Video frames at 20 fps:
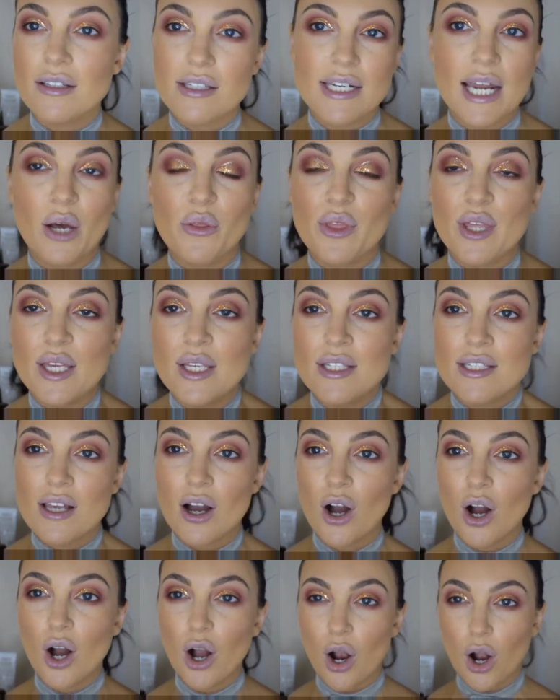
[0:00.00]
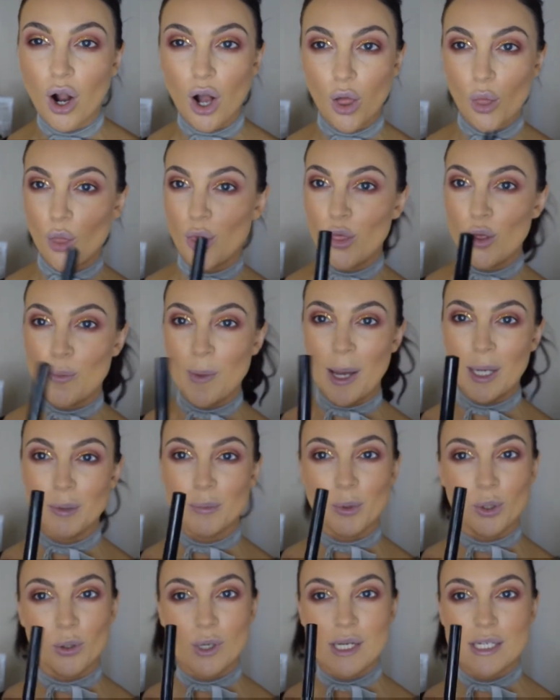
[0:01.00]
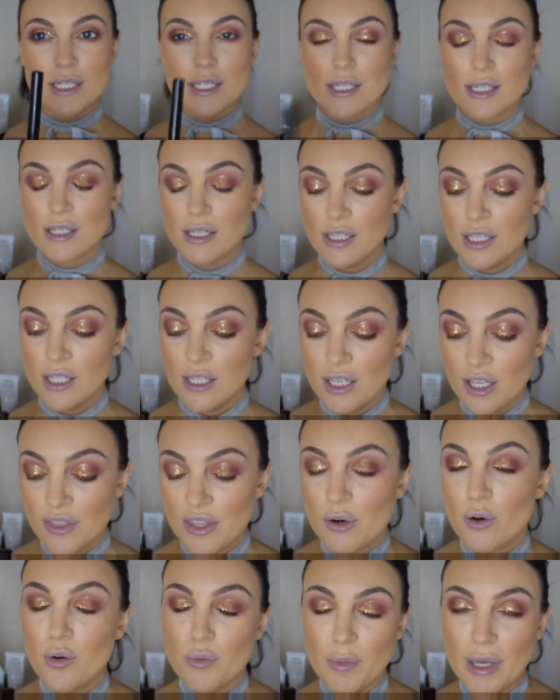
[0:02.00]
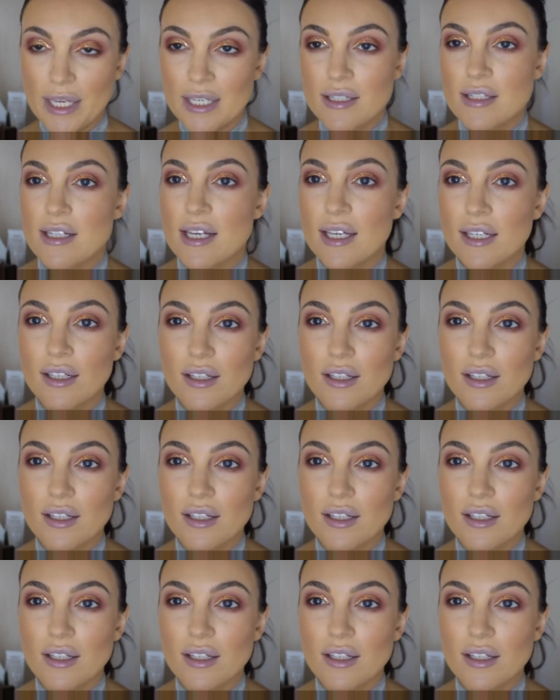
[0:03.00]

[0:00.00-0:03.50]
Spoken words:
Now these are the bad boys. They're amazing.